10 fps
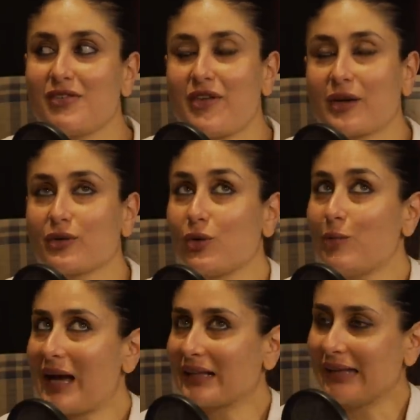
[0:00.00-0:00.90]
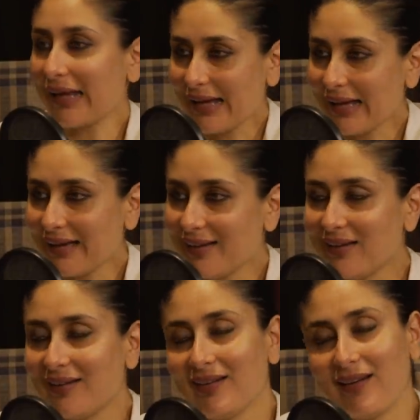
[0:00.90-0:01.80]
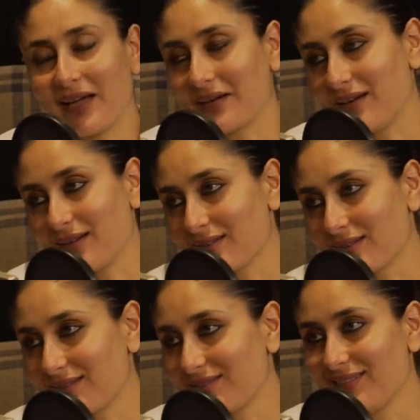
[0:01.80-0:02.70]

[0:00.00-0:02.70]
if I could go back there, I can't.